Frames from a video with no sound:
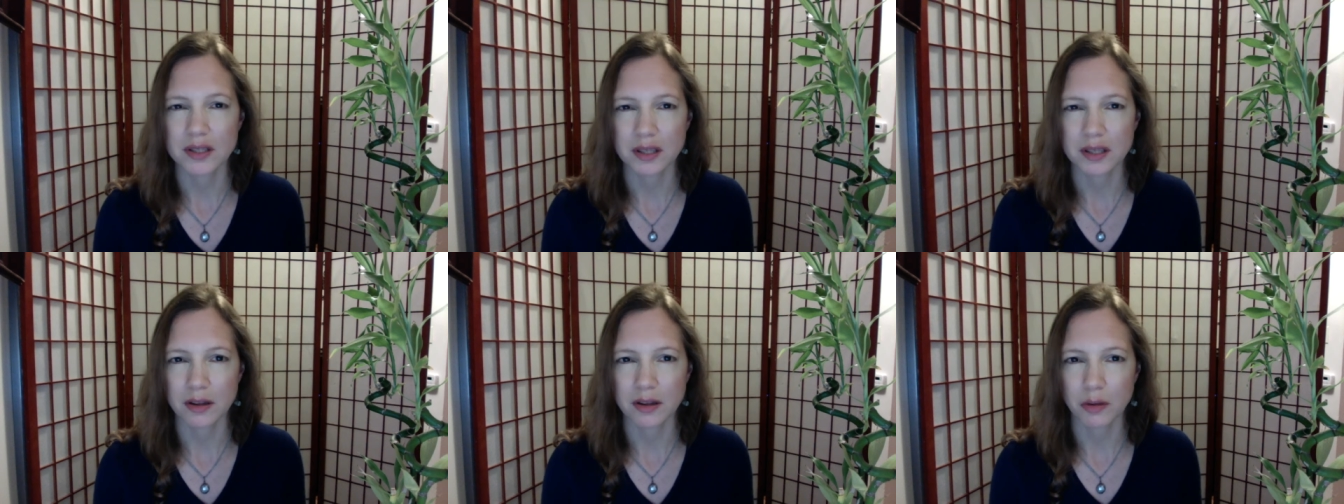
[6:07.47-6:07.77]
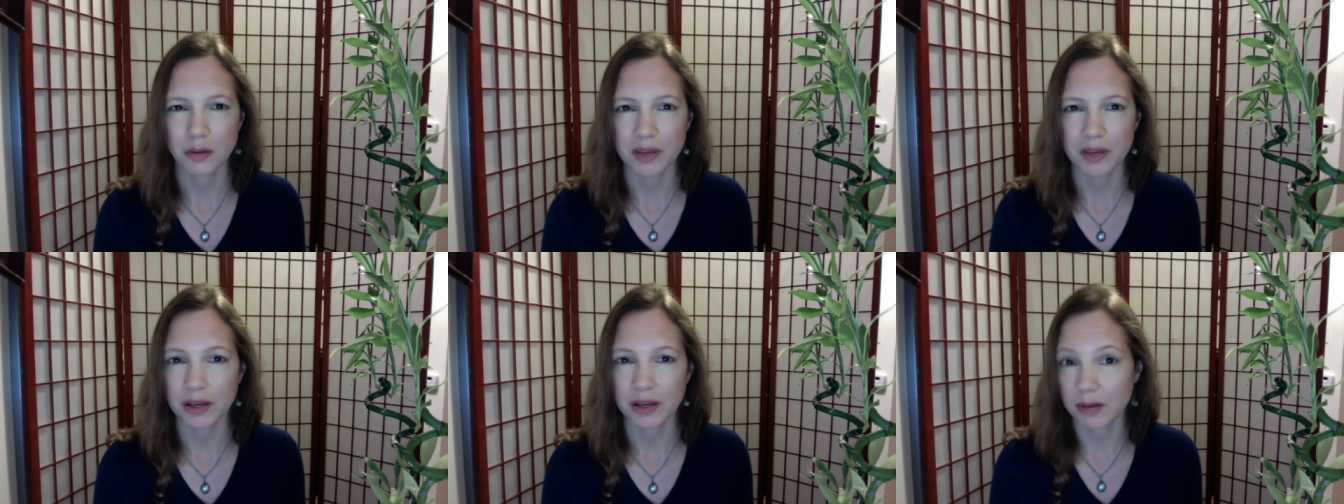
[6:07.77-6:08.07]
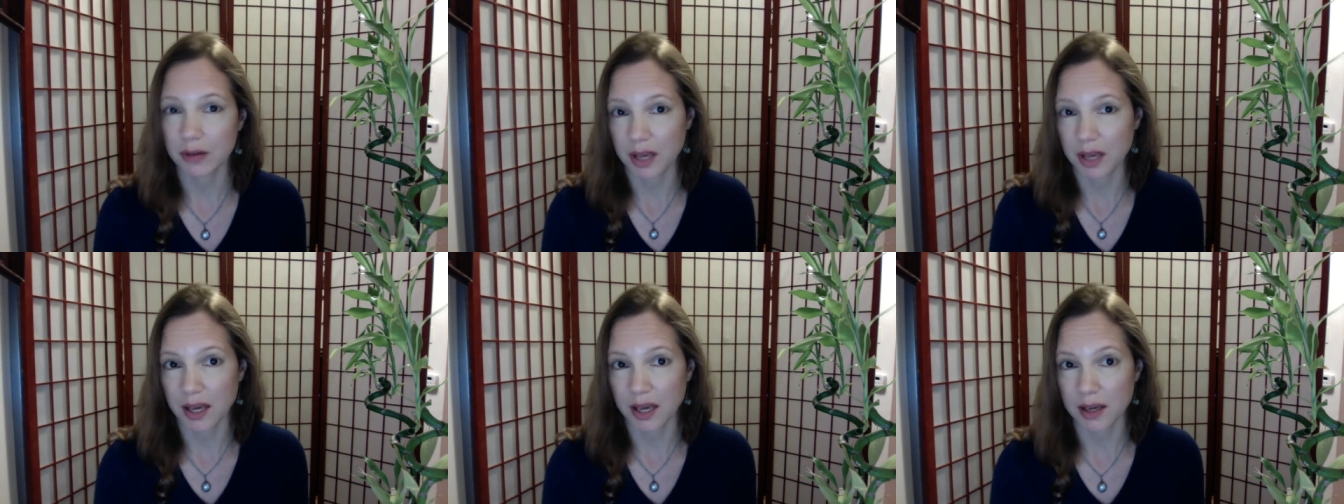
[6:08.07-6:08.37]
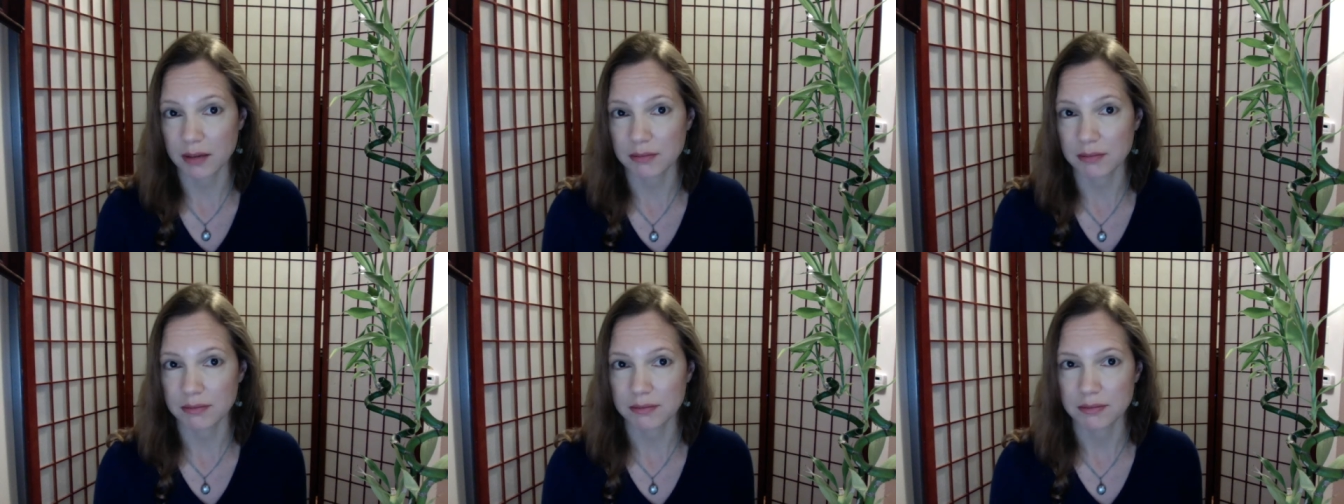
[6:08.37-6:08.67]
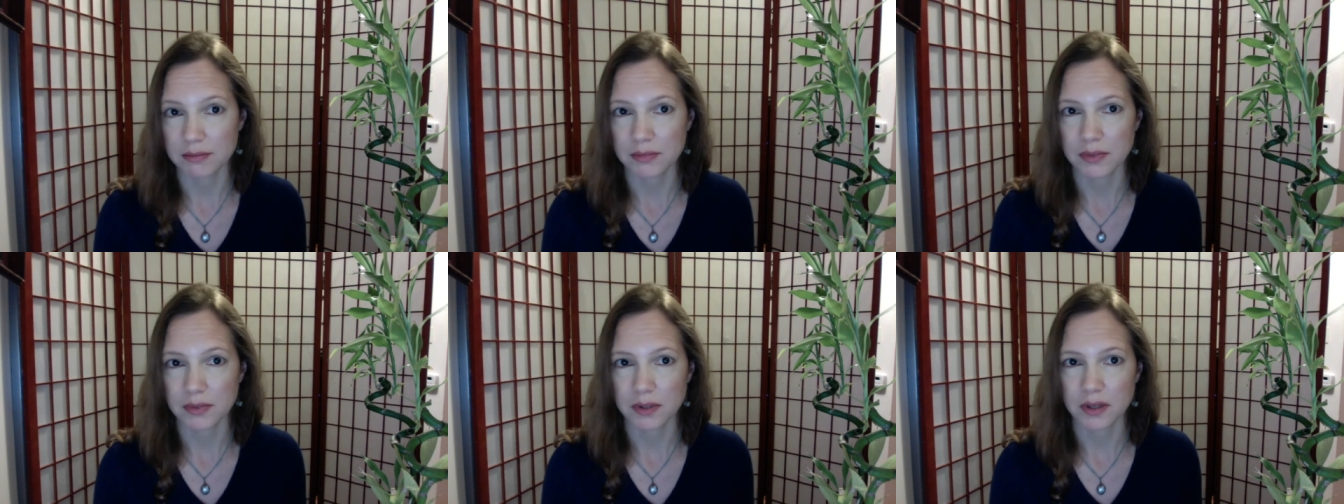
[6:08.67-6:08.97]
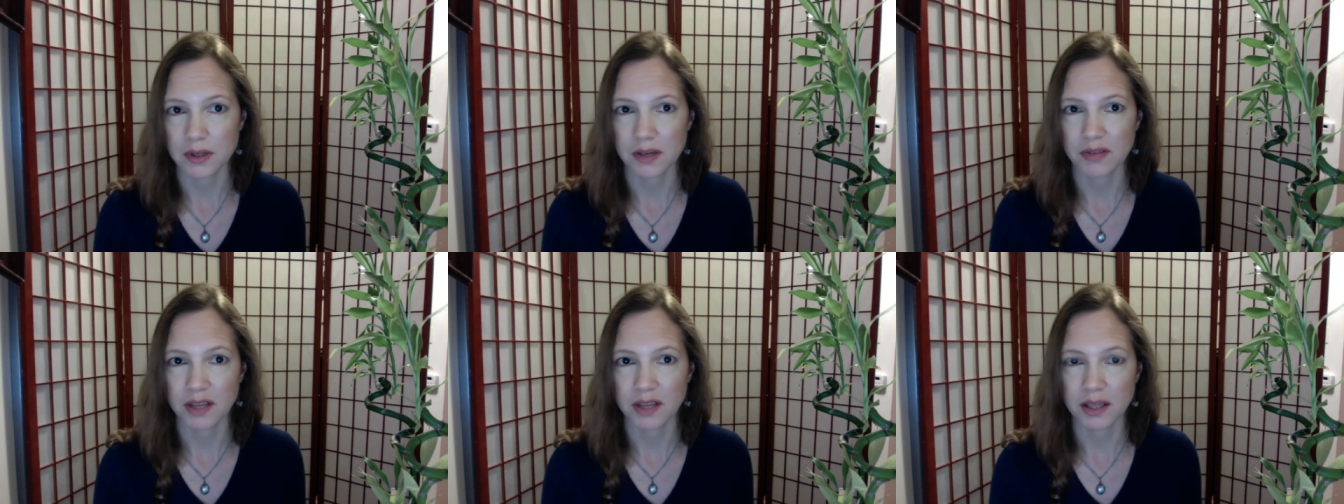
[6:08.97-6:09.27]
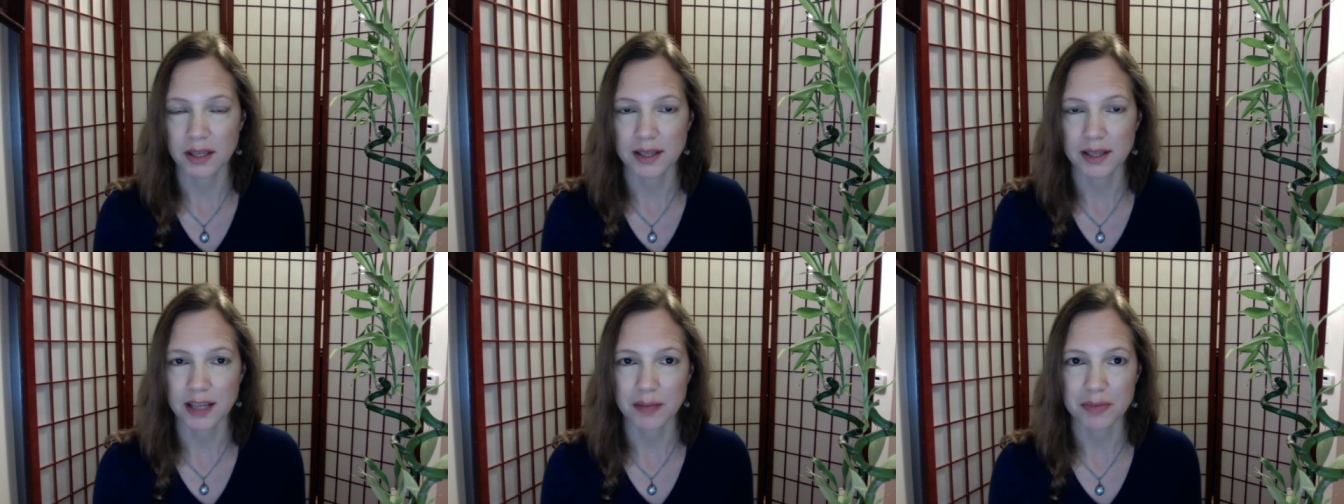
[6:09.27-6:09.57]
that they'll be okay if they
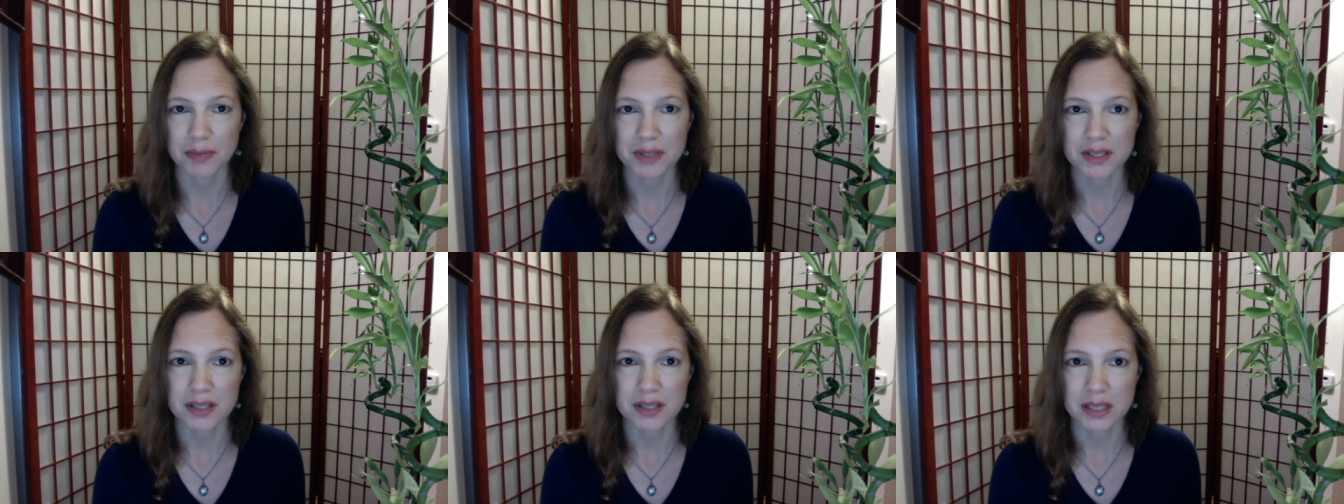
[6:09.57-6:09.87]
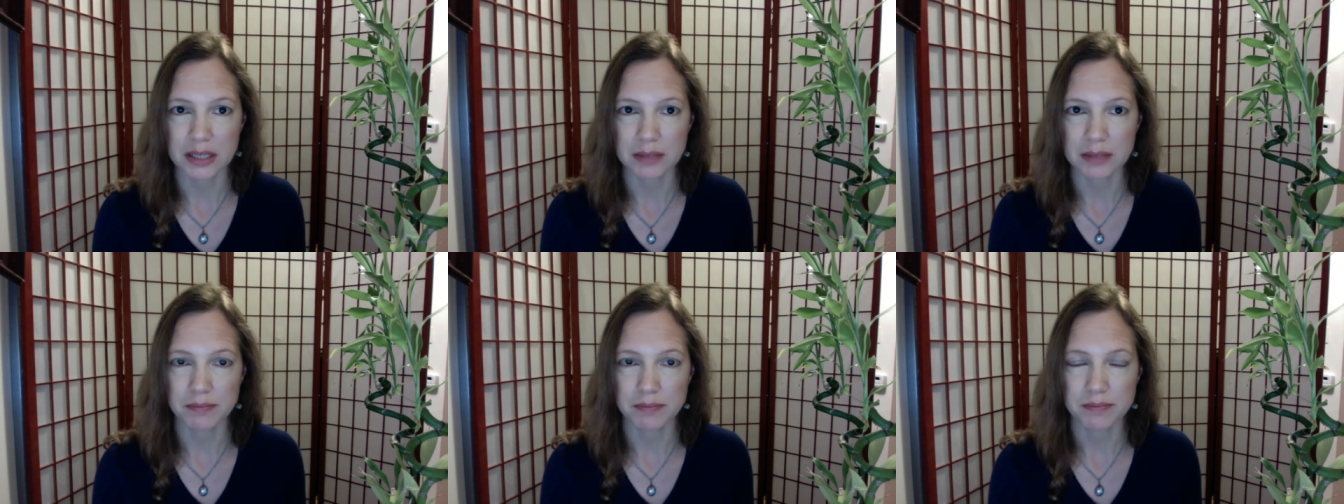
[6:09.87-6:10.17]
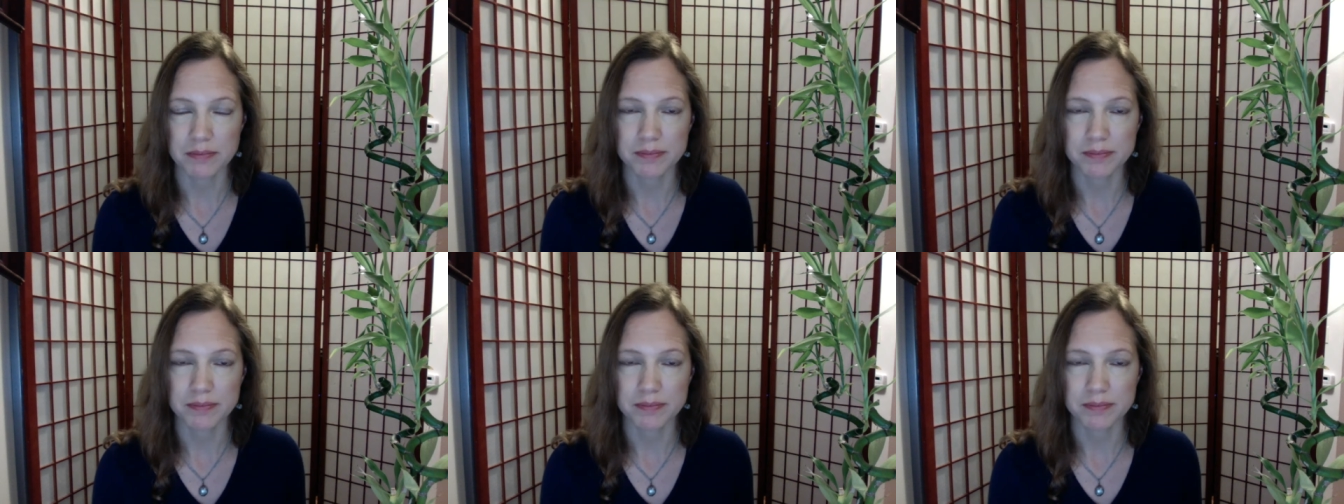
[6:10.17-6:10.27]
let that be seen.